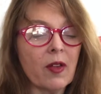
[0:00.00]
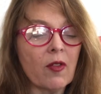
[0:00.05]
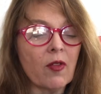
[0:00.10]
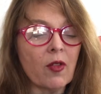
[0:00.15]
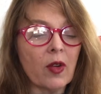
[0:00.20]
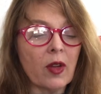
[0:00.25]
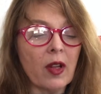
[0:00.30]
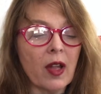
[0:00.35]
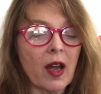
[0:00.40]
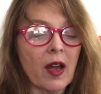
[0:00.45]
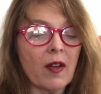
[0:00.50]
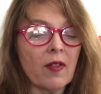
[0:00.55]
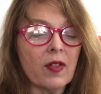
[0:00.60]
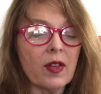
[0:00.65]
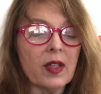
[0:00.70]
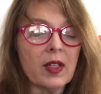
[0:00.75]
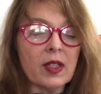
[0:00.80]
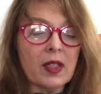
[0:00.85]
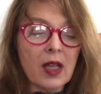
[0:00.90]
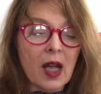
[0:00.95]
For love
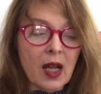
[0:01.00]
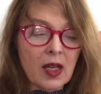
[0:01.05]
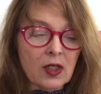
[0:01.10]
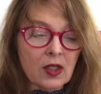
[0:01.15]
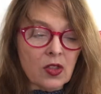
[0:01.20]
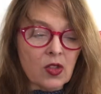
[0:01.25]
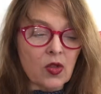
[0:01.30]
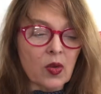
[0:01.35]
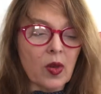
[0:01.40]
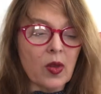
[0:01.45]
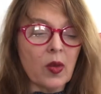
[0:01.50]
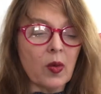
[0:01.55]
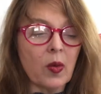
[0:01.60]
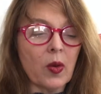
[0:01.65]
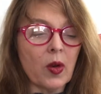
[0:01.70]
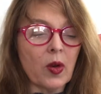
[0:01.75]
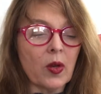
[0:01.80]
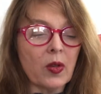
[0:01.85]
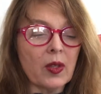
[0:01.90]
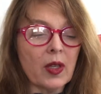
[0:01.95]
does join the
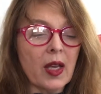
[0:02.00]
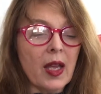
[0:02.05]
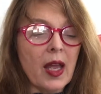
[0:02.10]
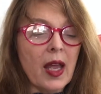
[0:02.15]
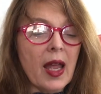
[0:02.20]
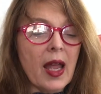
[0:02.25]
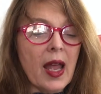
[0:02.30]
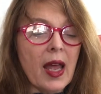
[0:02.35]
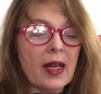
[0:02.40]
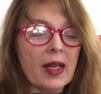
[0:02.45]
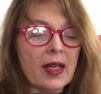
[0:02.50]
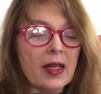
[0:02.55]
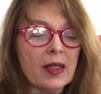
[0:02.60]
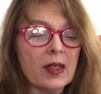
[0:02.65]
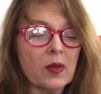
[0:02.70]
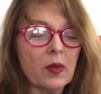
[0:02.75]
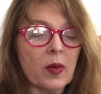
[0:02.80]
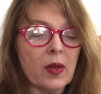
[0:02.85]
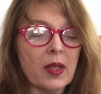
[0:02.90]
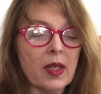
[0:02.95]
world, and it
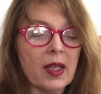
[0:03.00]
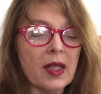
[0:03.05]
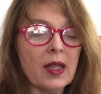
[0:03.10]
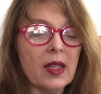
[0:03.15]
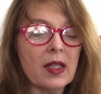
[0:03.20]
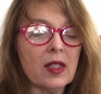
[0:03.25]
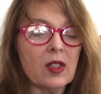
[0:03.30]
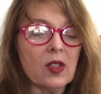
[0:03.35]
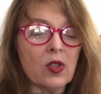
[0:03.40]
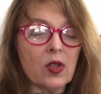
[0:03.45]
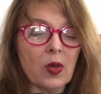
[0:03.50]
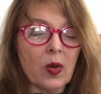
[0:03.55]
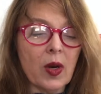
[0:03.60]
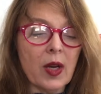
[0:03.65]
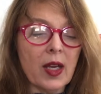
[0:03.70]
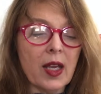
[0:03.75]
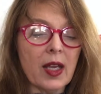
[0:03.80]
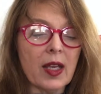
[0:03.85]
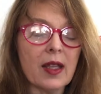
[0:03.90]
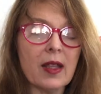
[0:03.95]
is within this
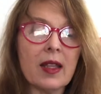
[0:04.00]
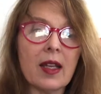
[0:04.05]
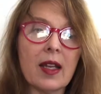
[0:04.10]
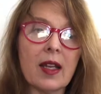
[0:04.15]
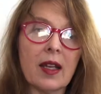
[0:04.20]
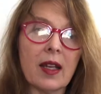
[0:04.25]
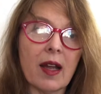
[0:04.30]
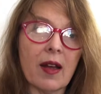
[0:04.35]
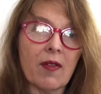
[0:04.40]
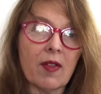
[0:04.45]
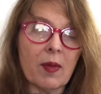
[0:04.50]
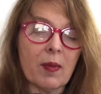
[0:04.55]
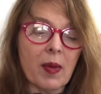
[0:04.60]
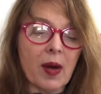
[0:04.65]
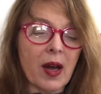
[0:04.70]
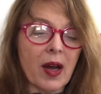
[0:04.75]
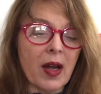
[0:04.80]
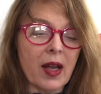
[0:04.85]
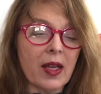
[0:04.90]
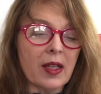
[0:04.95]
joining that love
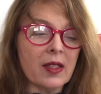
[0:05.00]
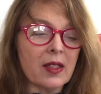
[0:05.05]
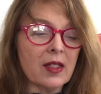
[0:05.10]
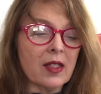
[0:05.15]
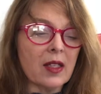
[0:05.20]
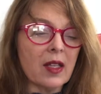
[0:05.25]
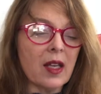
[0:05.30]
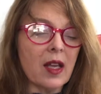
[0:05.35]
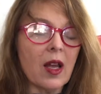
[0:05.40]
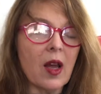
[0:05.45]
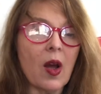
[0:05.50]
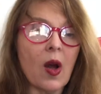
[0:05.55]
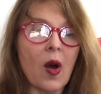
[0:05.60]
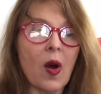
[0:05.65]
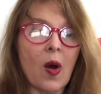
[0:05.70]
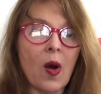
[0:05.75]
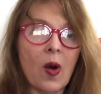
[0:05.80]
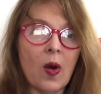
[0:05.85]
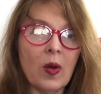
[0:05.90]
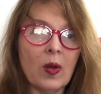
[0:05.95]
abides,
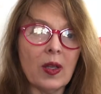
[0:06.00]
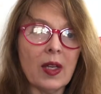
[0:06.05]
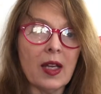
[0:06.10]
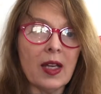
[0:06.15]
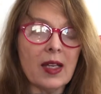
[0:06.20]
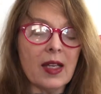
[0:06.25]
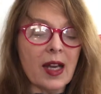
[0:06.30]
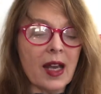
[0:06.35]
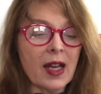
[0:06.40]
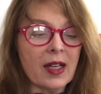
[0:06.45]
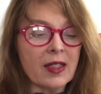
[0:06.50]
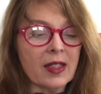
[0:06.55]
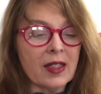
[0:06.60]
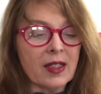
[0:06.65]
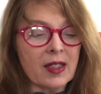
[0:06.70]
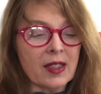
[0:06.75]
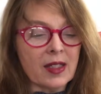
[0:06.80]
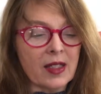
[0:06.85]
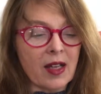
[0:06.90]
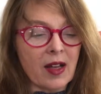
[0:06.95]
holy as
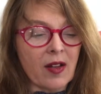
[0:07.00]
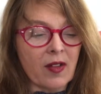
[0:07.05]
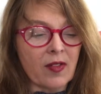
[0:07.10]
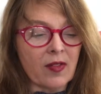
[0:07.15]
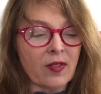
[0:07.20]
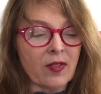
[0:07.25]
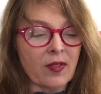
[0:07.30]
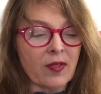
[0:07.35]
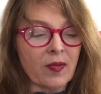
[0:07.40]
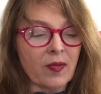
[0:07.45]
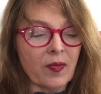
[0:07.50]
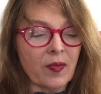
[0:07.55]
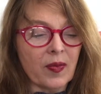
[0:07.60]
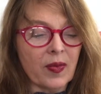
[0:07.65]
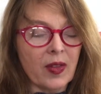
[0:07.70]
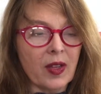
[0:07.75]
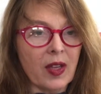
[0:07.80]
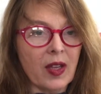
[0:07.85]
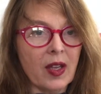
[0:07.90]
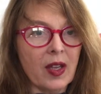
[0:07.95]
itself.
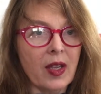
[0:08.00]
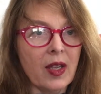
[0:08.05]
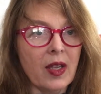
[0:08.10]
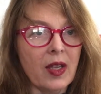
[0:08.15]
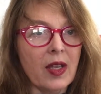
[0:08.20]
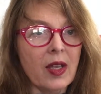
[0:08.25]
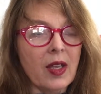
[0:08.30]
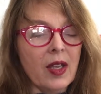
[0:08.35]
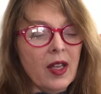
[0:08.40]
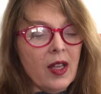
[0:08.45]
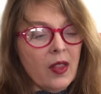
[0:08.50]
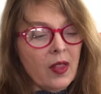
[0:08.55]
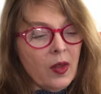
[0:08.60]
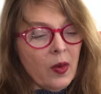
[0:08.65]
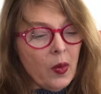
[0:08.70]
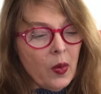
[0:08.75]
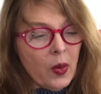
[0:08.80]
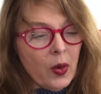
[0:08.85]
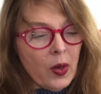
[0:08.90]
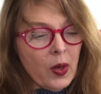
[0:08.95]

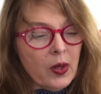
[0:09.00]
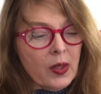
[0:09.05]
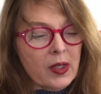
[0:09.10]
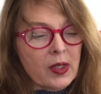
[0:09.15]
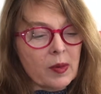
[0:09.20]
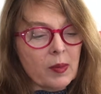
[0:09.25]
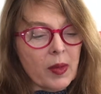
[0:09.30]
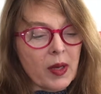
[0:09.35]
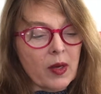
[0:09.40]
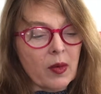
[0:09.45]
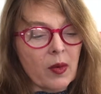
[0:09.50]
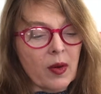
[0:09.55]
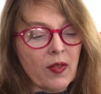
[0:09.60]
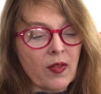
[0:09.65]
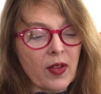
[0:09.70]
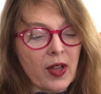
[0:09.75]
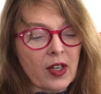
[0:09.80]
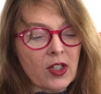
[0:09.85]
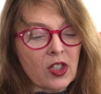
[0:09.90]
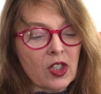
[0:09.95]
The world is but a
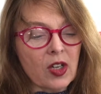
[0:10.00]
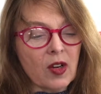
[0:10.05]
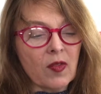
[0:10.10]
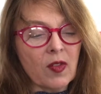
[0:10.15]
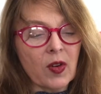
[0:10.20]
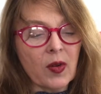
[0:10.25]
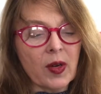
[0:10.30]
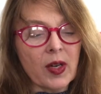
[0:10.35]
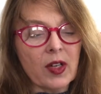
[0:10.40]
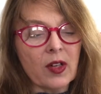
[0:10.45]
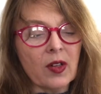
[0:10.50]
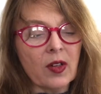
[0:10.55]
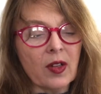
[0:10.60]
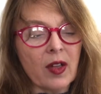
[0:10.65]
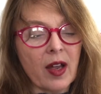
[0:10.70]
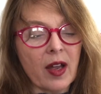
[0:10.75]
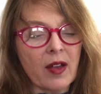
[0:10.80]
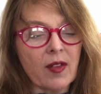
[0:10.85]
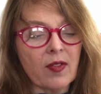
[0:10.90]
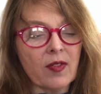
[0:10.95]
reflection of your inner
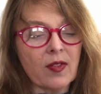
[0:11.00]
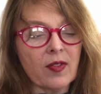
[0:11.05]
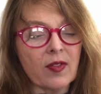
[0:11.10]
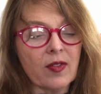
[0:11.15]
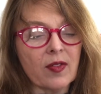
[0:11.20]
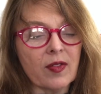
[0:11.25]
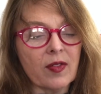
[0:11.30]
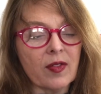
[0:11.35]
life,